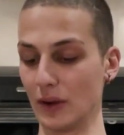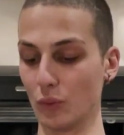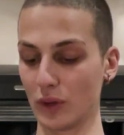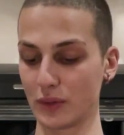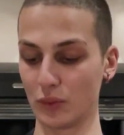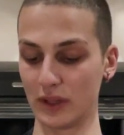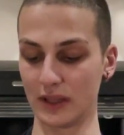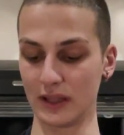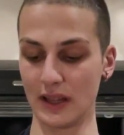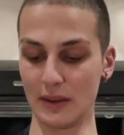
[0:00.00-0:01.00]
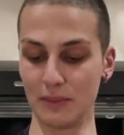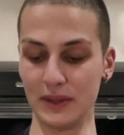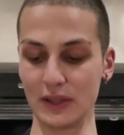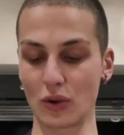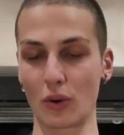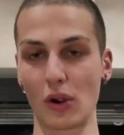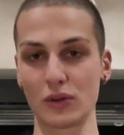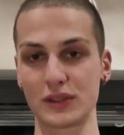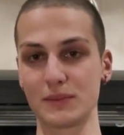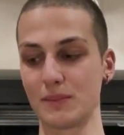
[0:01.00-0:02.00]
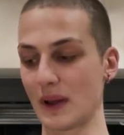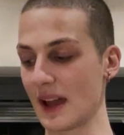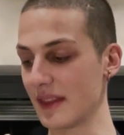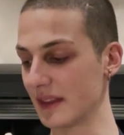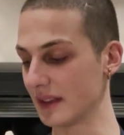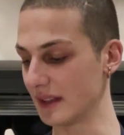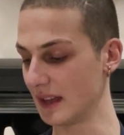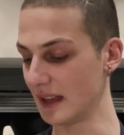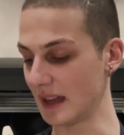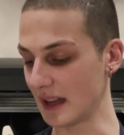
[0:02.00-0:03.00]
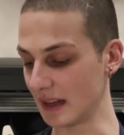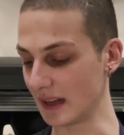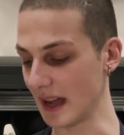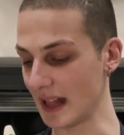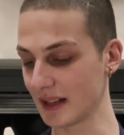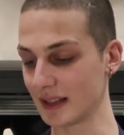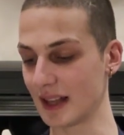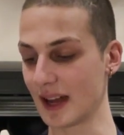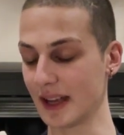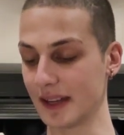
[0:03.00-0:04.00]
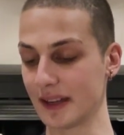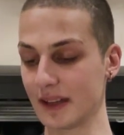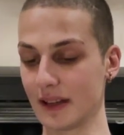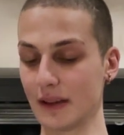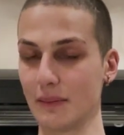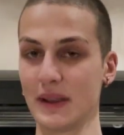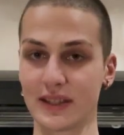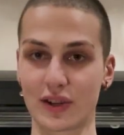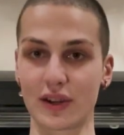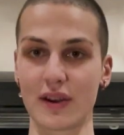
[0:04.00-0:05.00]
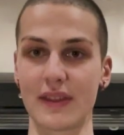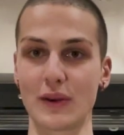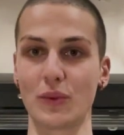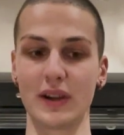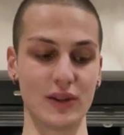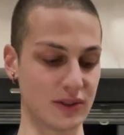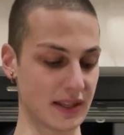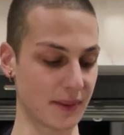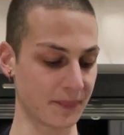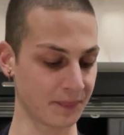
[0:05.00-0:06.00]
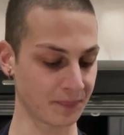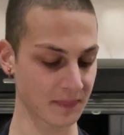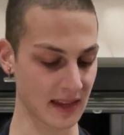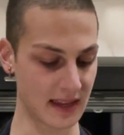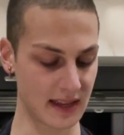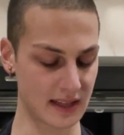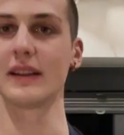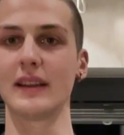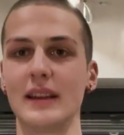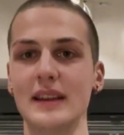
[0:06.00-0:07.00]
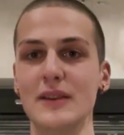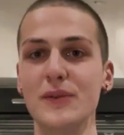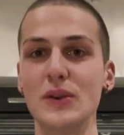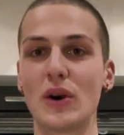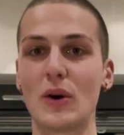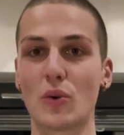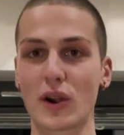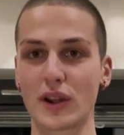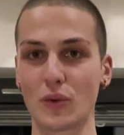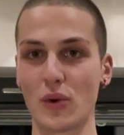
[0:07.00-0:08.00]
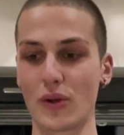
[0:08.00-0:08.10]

wood will be corrosed by the alkaline mixture that we're using. If you are working with